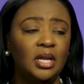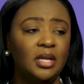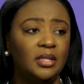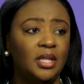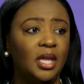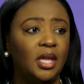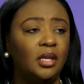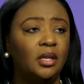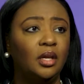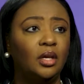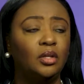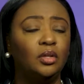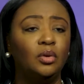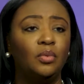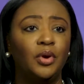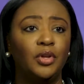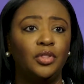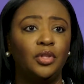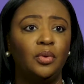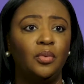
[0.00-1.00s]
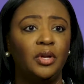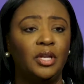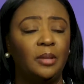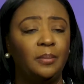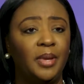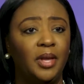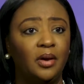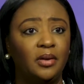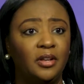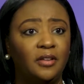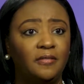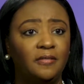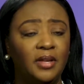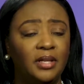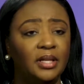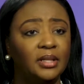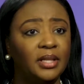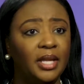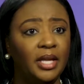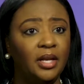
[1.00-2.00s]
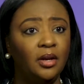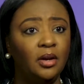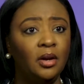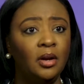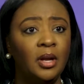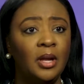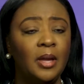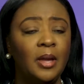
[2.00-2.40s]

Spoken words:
they can include whether you want to be on a ventilator,